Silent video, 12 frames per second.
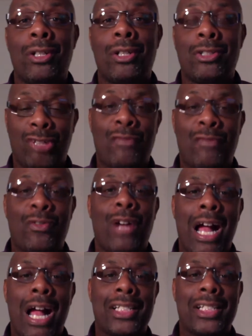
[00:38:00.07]
Trevor
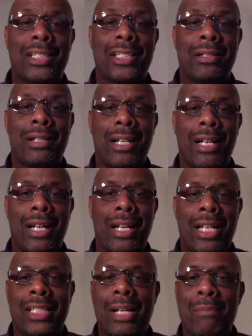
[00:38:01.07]
Otts.
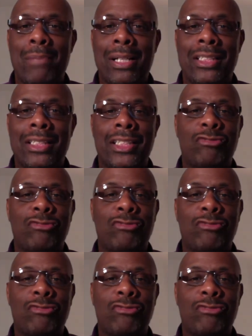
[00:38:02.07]
As I mentioned,